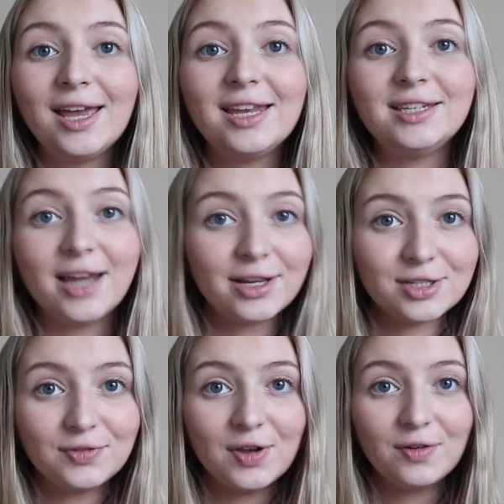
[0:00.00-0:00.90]

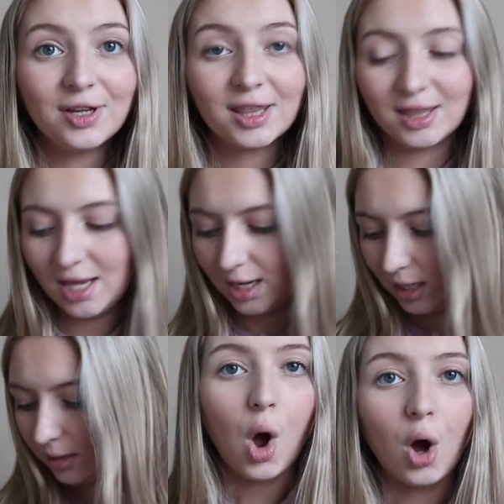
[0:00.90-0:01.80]
next favorite
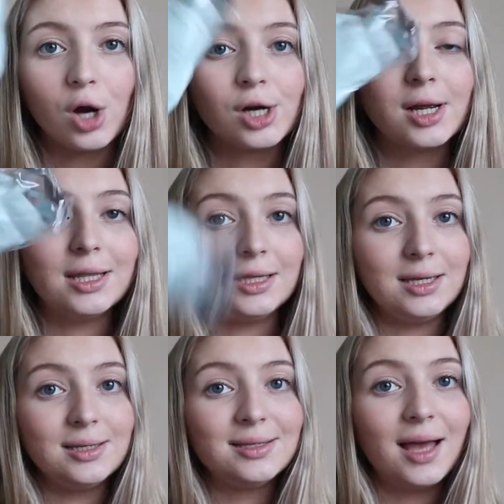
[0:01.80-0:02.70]
thing are
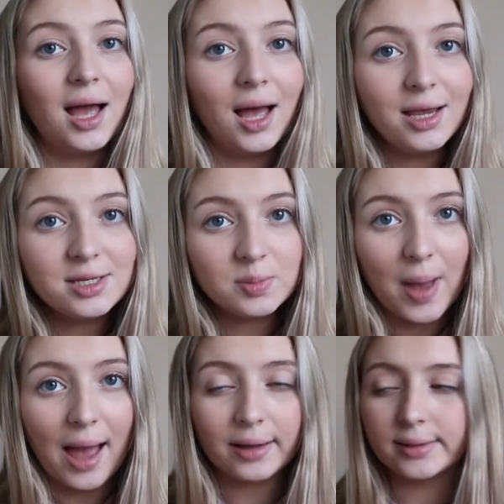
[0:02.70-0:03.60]
these ice
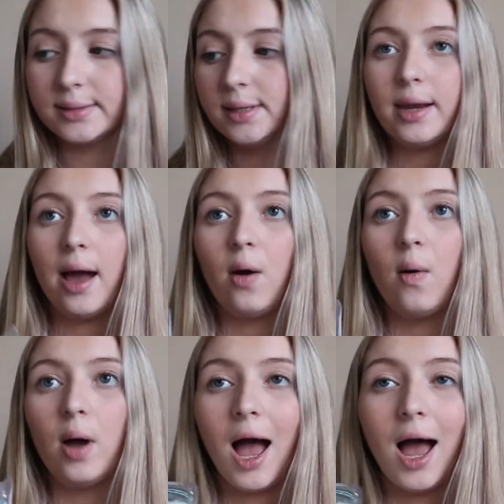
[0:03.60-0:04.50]
packs. Now,
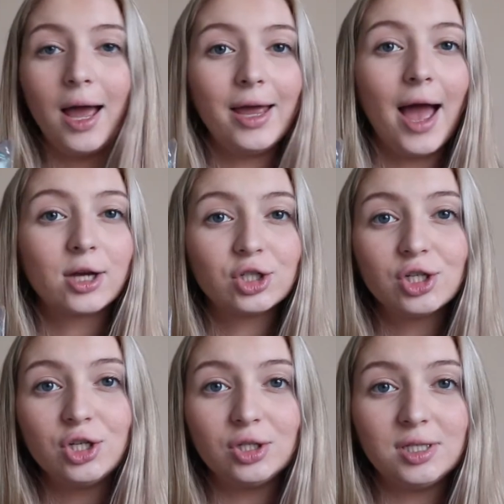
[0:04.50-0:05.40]
I
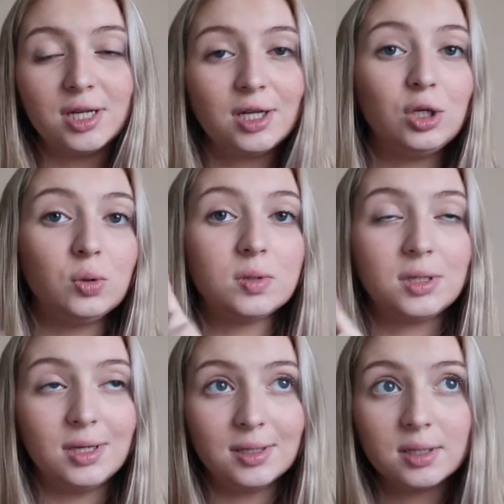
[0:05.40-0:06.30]
actually didn't use
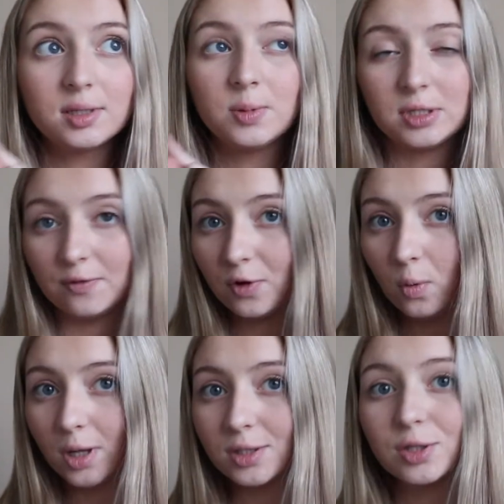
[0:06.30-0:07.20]
these specific
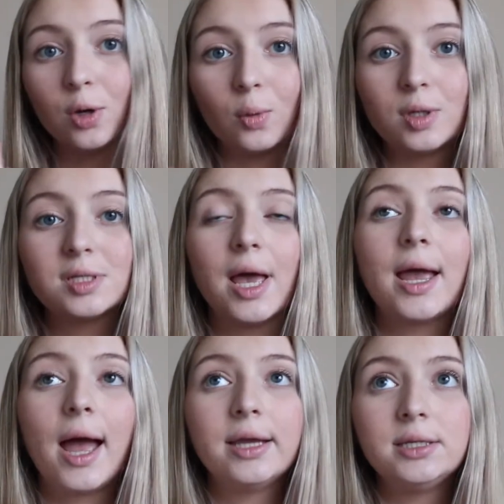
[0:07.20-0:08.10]
ones, so I will
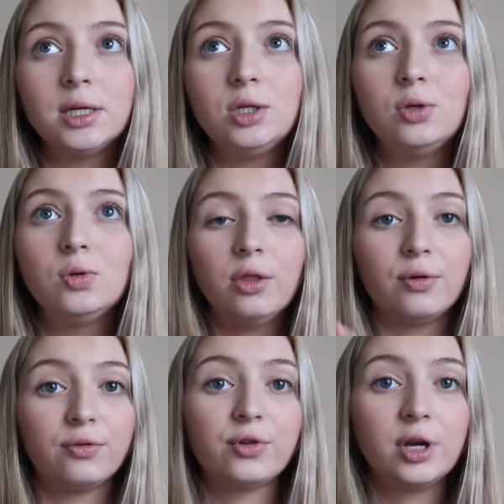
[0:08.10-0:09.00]
say I did use the
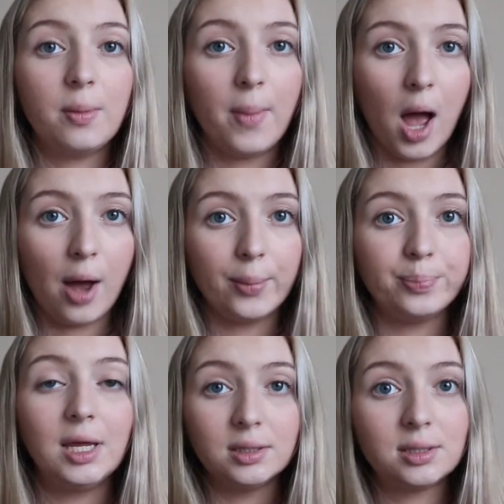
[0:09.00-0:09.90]
Freedom
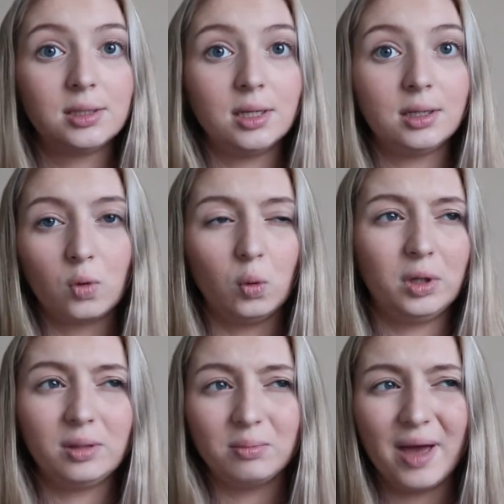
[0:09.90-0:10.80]
Mom instant
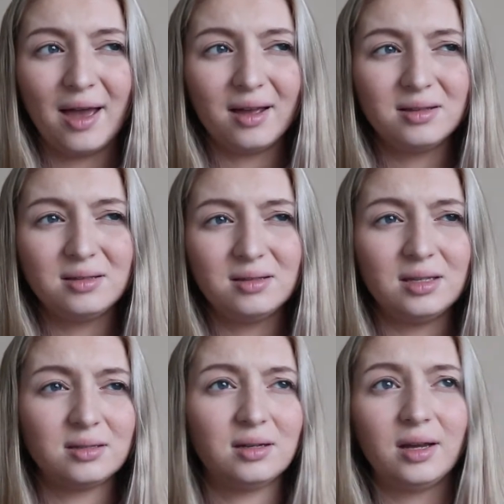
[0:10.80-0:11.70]
cooling pads,
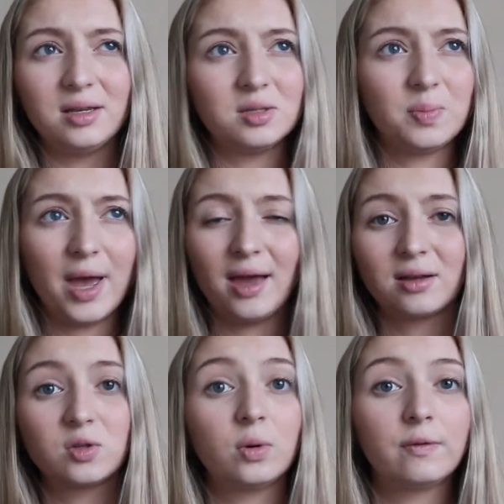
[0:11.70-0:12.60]
instant ice
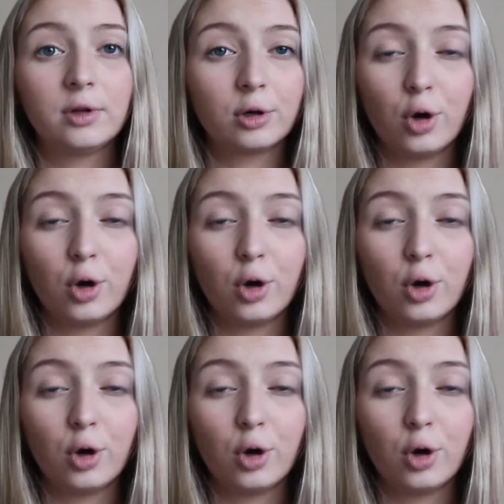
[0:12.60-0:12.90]
packs, whatever they're